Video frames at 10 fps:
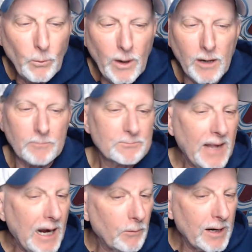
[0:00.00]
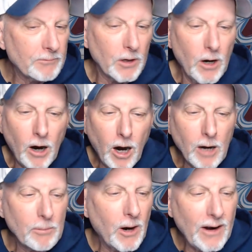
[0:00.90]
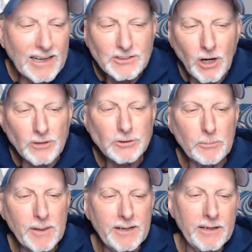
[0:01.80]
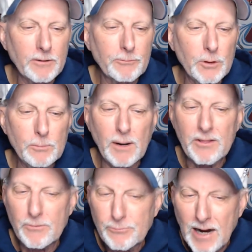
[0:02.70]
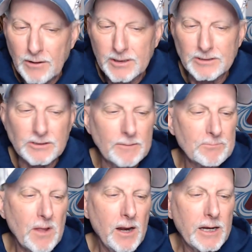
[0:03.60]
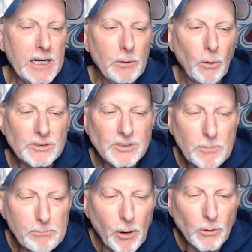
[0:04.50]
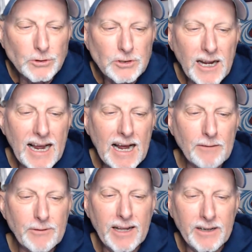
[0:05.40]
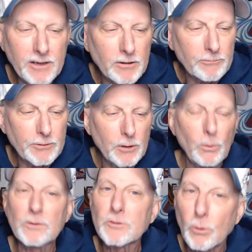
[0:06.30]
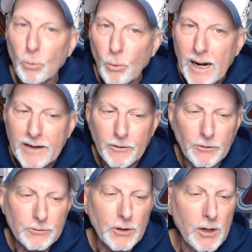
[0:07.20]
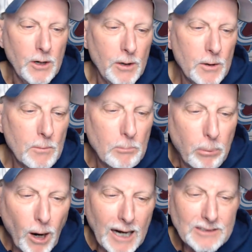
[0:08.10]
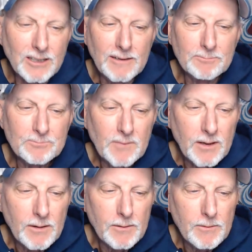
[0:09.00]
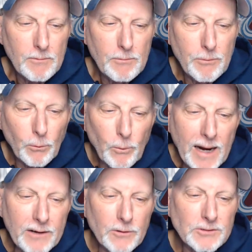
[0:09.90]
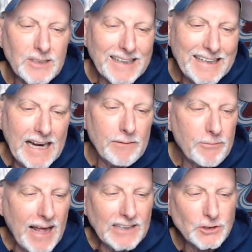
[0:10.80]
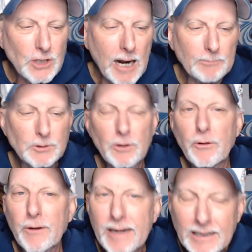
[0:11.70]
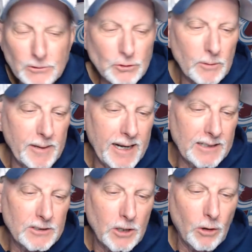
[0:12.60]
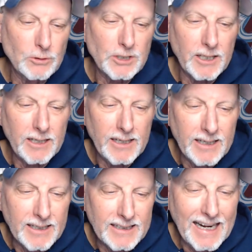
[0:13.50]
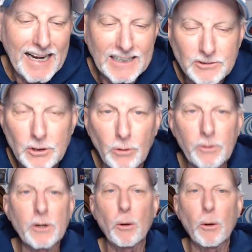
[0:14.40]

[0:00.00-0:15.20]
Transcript: well. However, Harbaugh has also been interviewed by the Falcons. He was supposed to have an interview with the Raiders, but the Raiders gave that job to their interim head coach in Antonio